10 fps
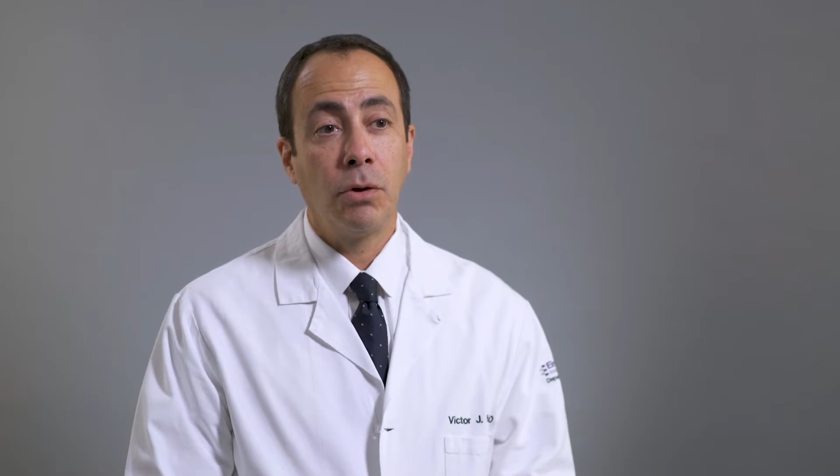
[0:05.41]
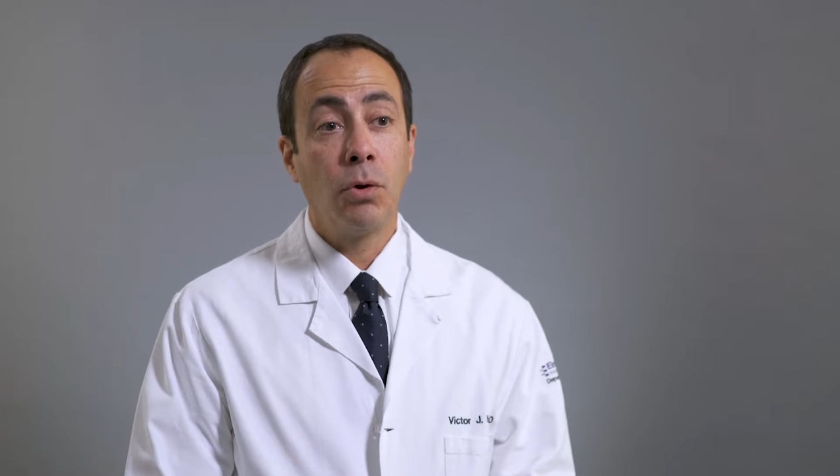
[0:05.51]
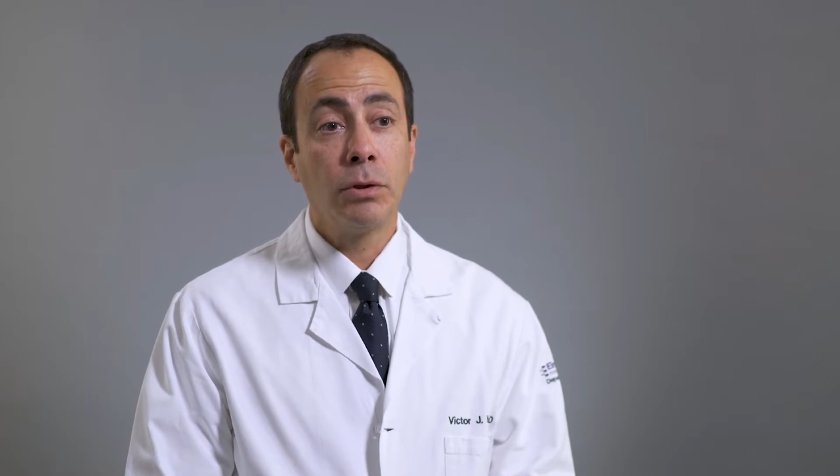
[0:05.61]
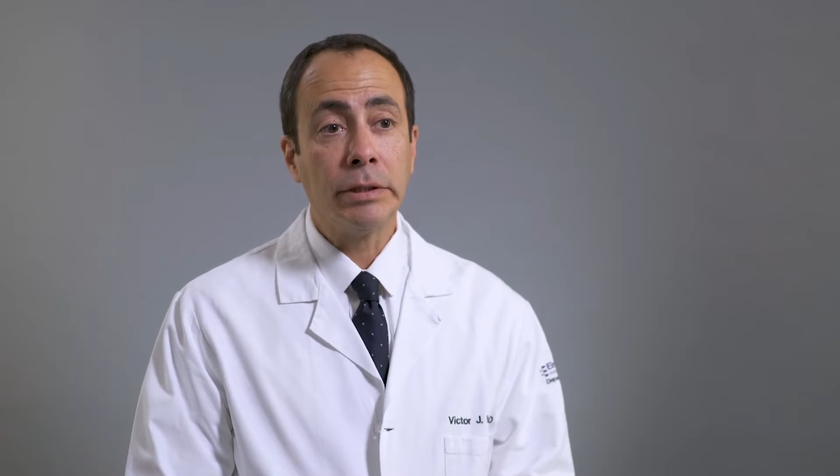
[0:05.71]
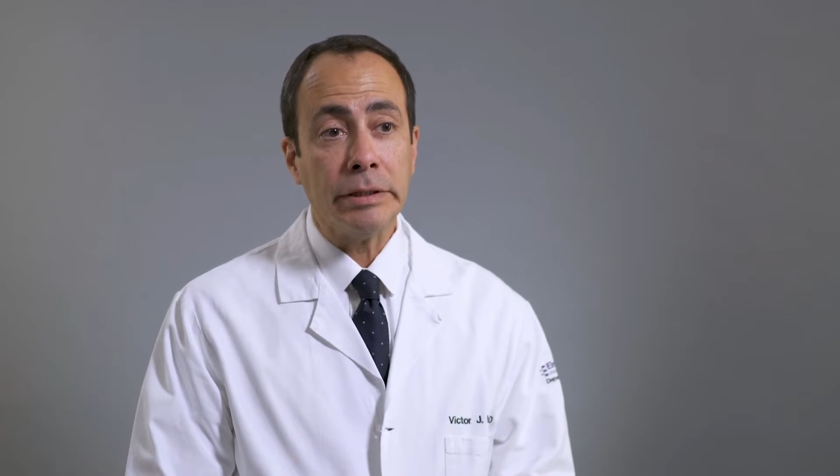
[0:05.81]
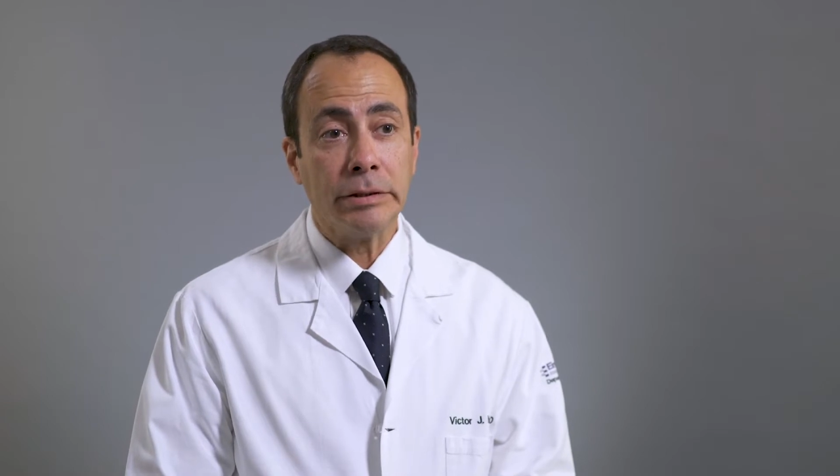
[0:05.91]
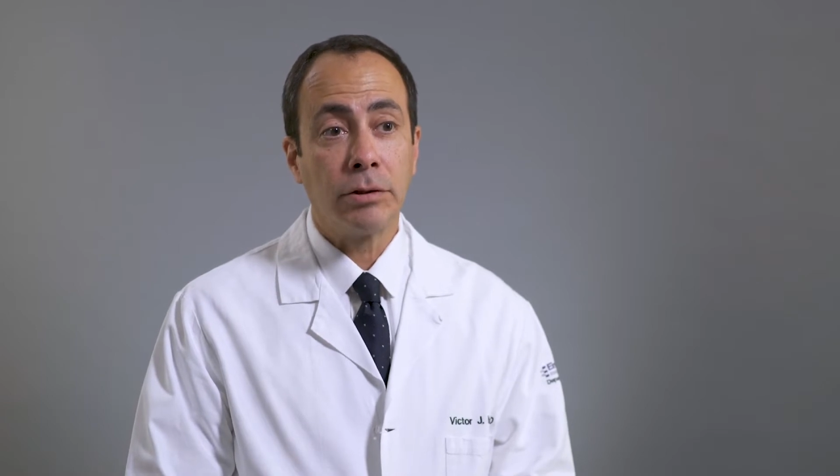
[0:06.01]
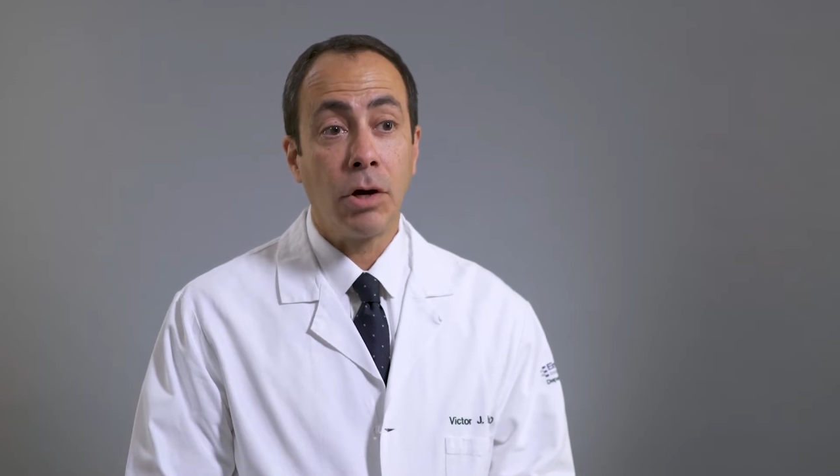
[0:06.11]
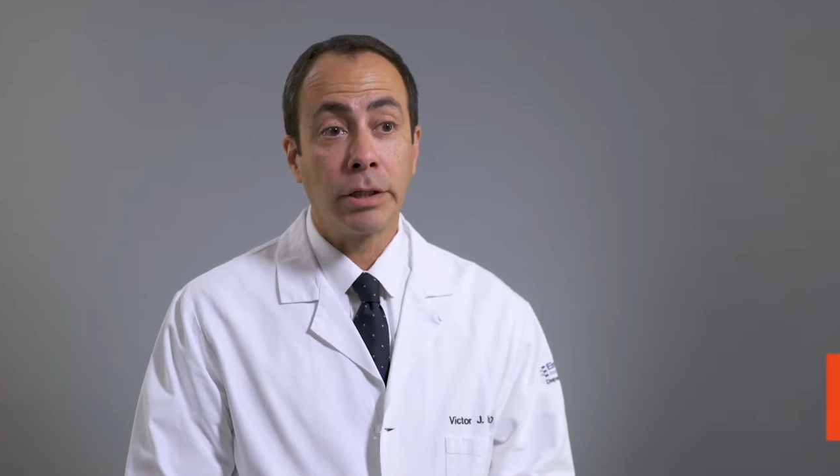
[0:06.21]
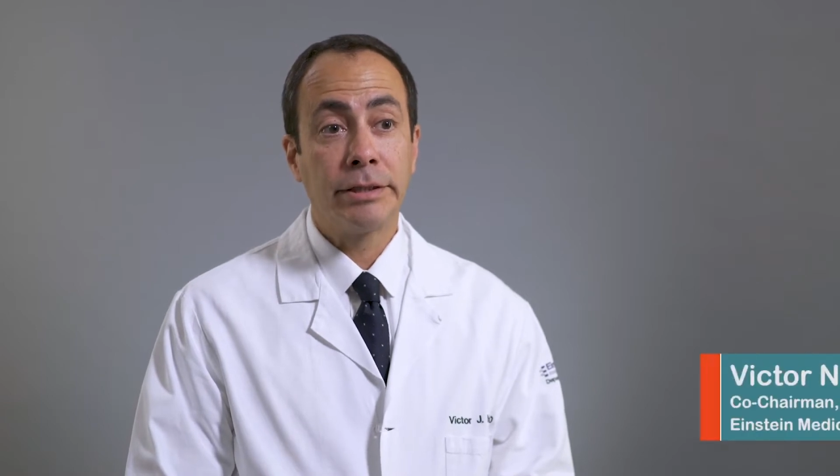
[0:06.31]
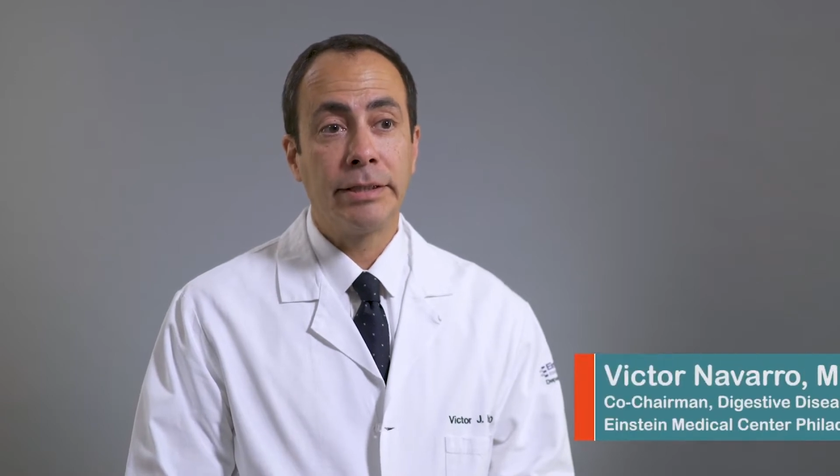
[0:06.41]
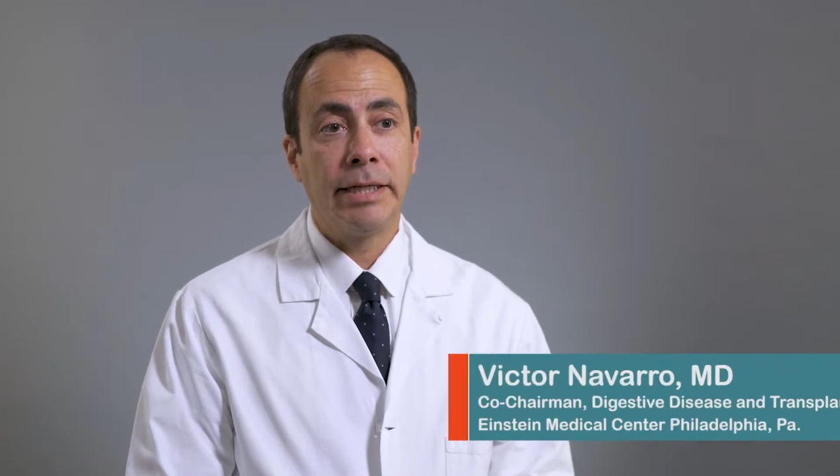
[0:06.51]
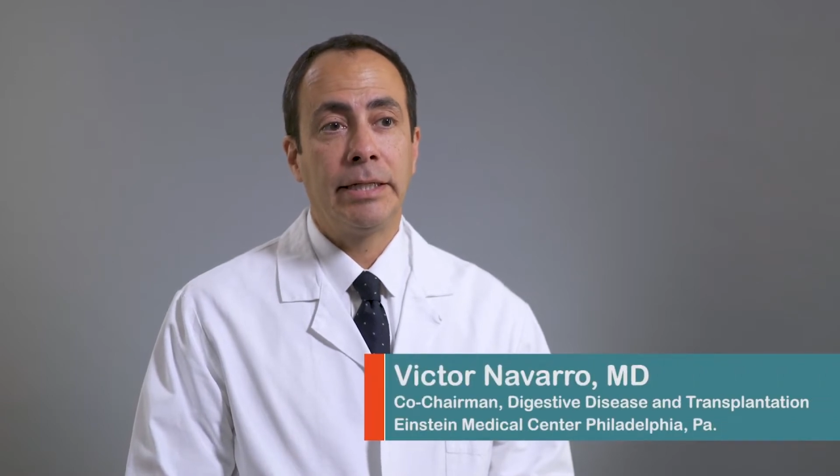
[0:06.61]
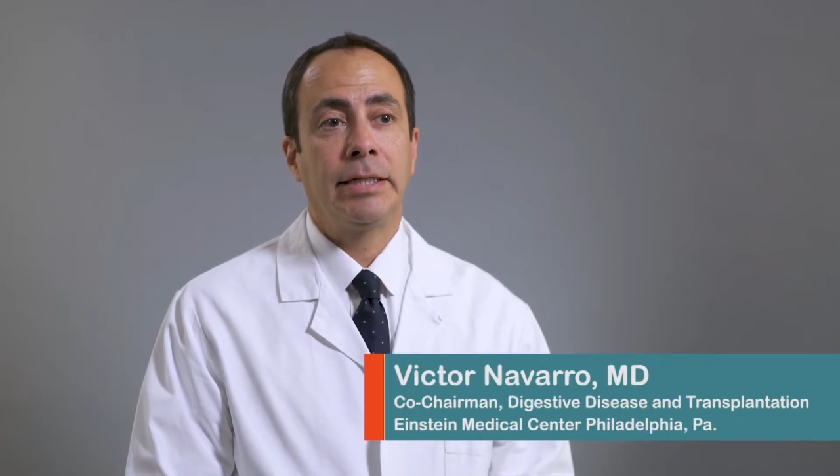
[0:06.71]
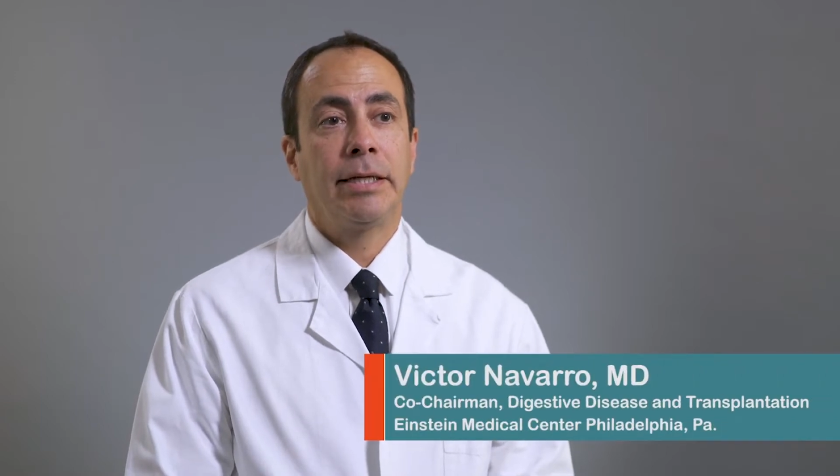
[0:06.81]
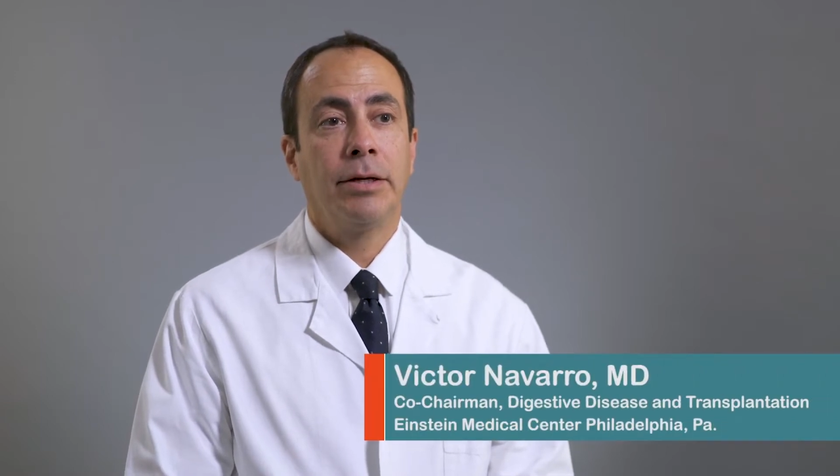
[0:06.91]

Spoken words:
oldest, longest-standing